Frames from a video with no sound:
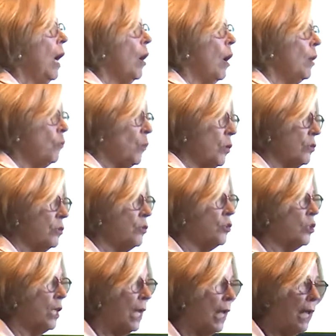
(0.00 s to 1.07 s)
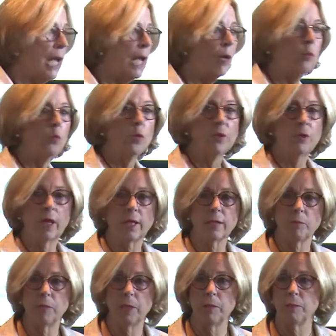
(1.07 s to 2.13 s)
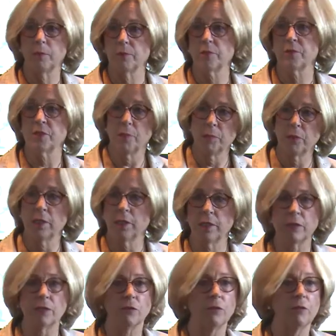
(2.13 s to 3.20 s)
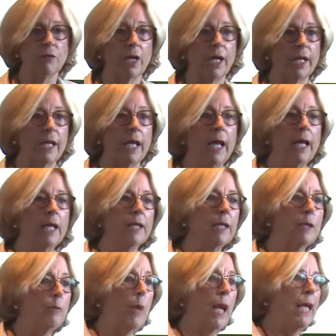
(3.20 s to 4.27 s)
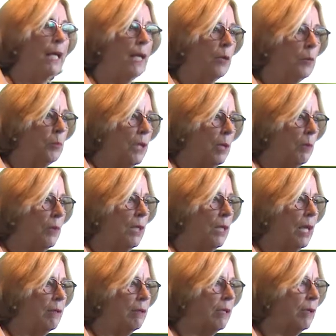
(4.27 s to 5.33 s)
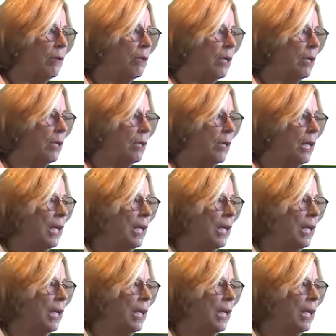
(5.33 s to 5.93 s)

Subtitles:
and want to share with other people something that you've done that may help them in that area.